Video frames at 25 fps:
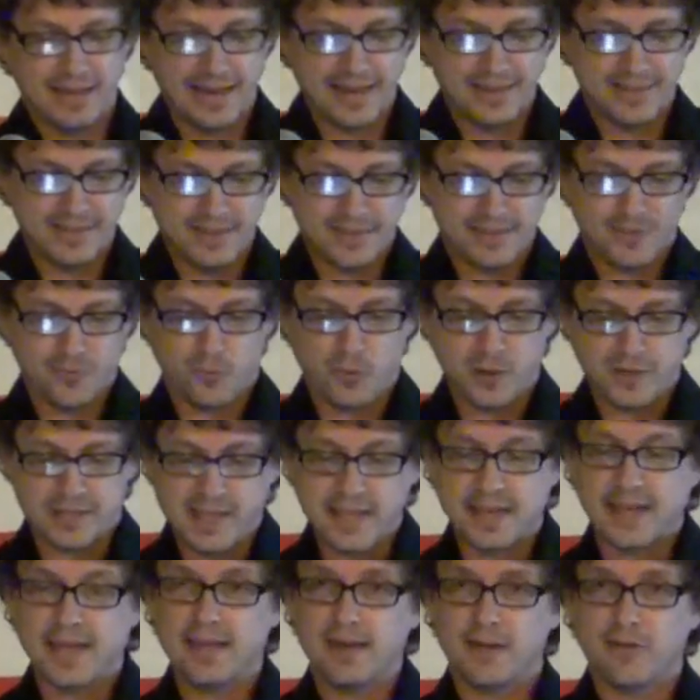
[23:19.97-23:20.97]
And what
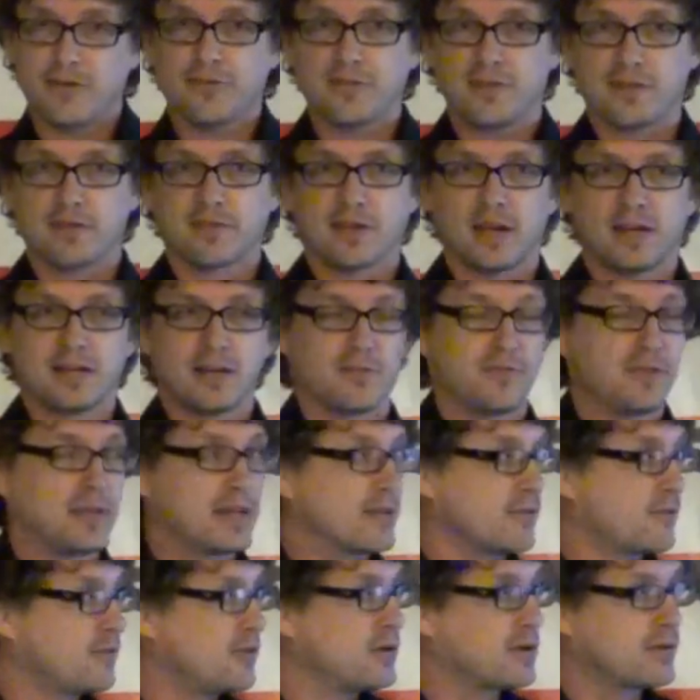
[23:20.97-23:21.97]
they get is this kind of
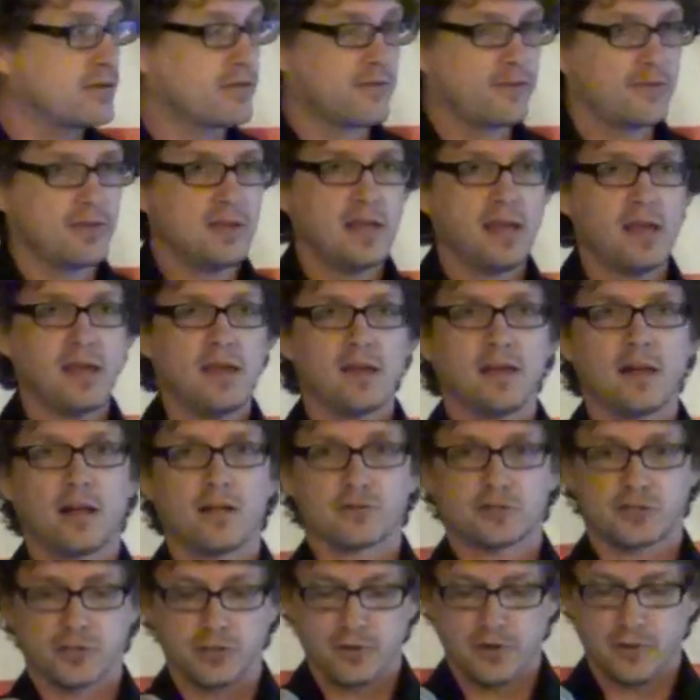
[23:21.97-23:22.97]
thing. And so you can see,
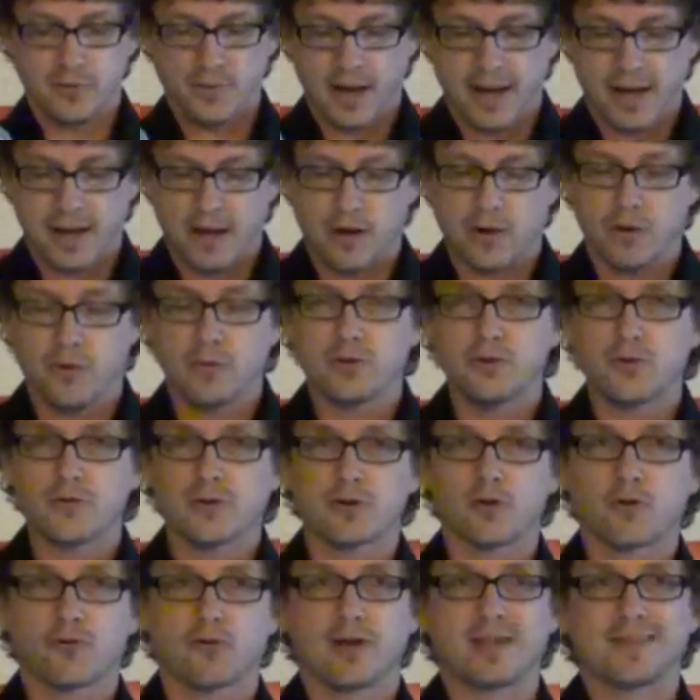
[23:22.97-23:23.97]
I'll show you how you
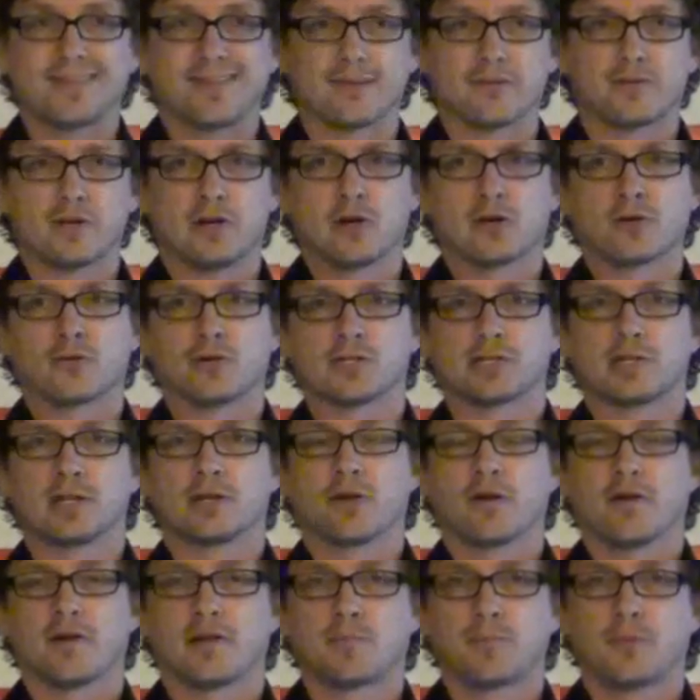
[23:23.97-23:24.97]
can create the entire
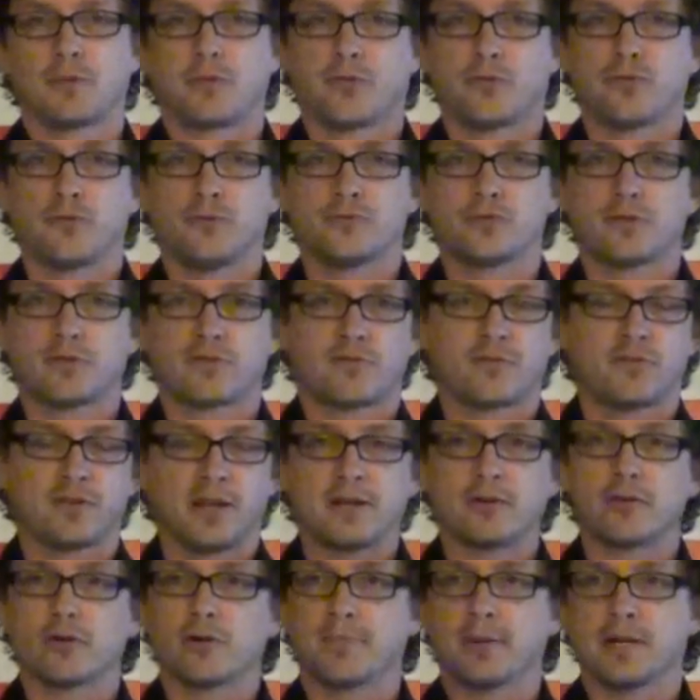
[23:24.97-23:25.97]
Christian gospel through just
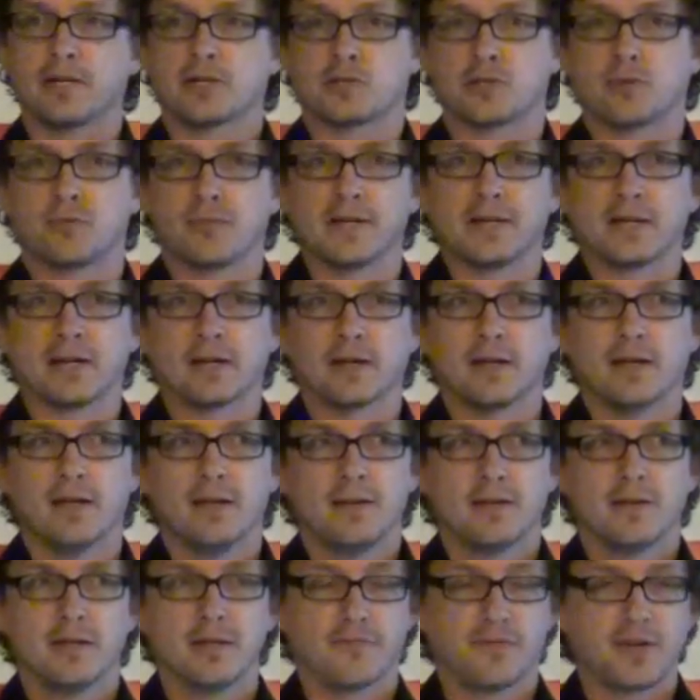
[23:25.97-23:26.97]
standard Pesher reading.
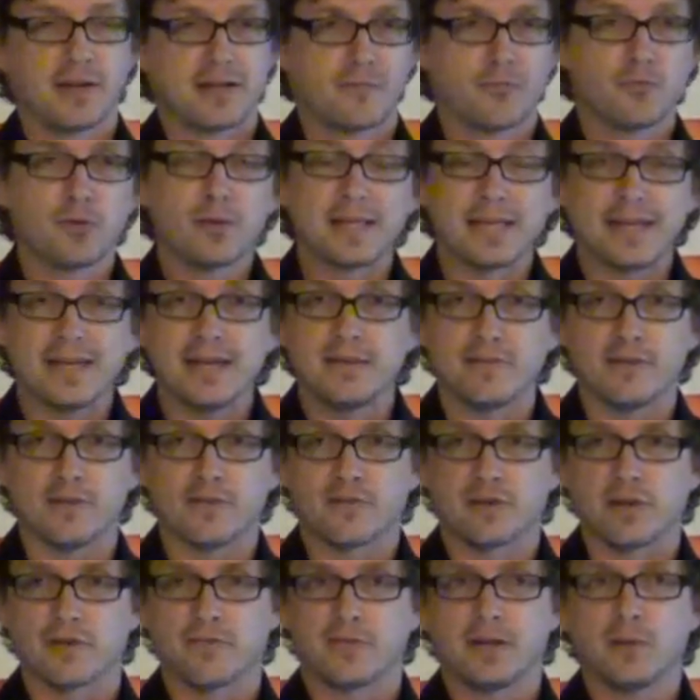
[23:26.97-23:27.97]
In fact, really easy
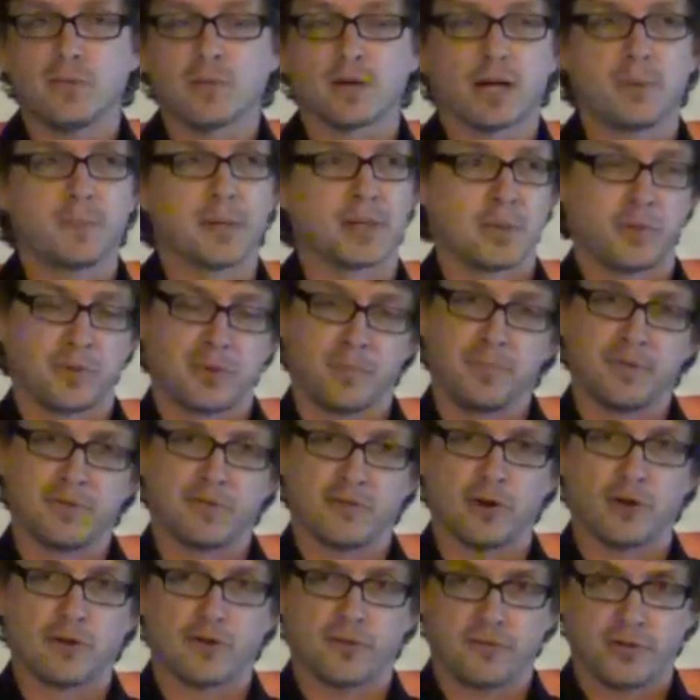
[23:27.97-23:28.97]
stuff. They were coming up with
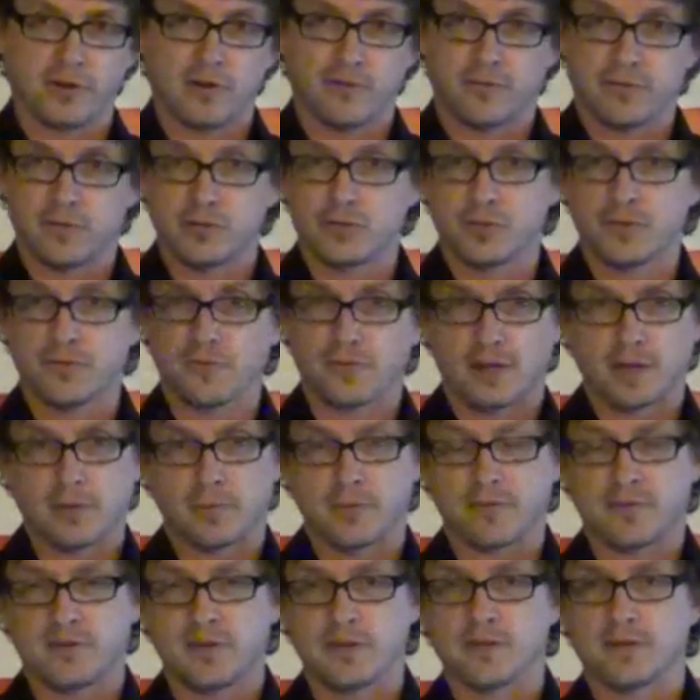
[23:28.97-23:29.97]
bizarre stuff, the Jews, like
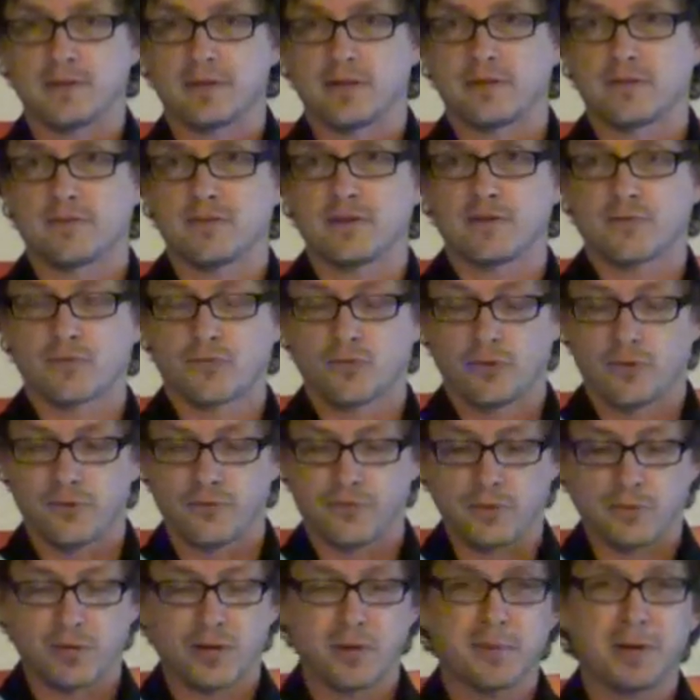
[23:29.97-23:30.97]
we see in the Dead Sea
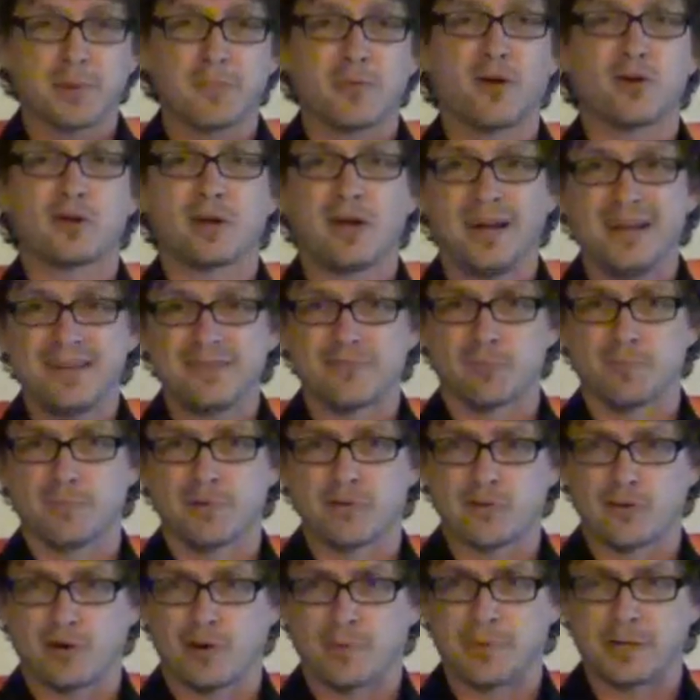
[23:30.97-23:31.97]
Scrolls. They were coming up with all kinds of
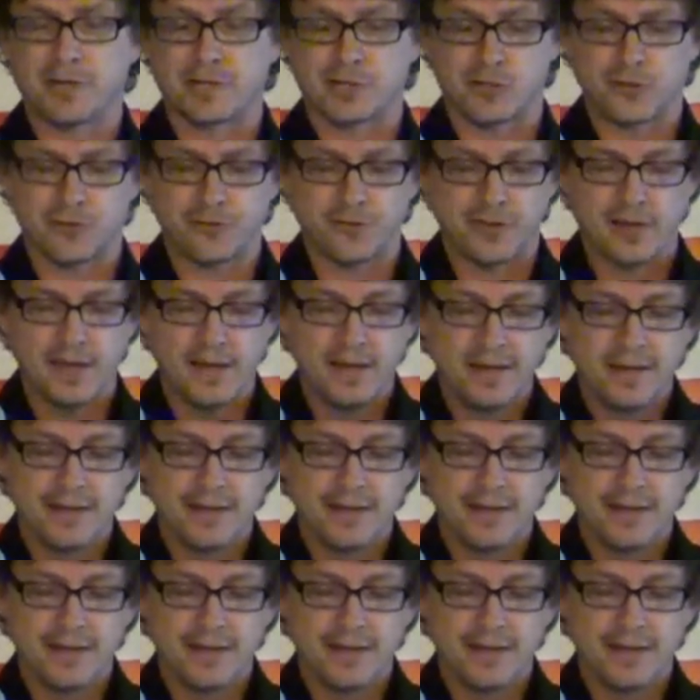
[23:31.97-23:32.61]
bizarre Peshers.